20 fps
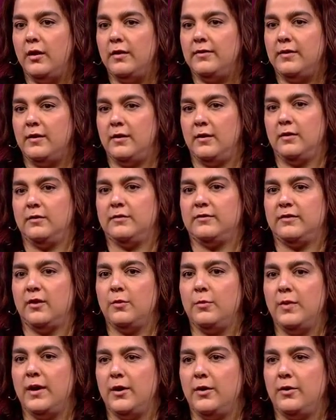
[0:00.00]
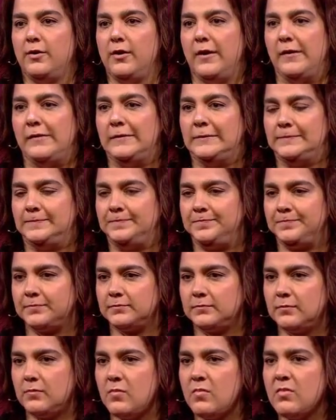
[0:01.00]
There's about
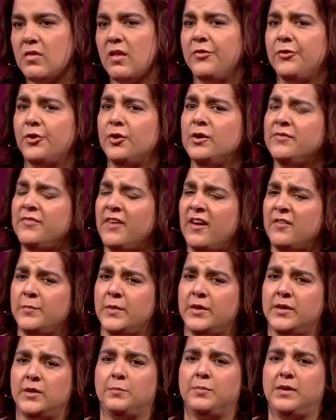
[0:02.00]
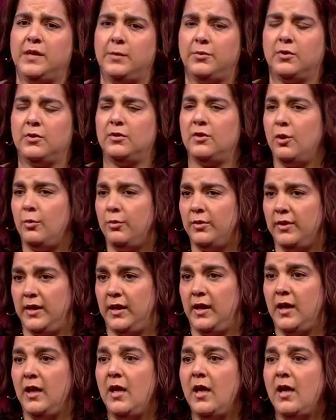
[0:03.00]
35 million people
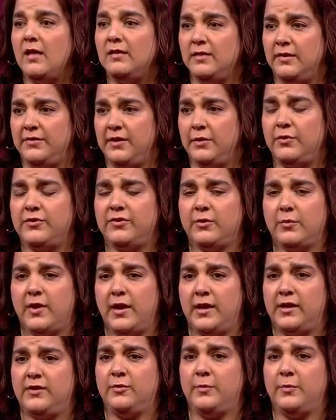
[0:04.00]
globally living with some kind of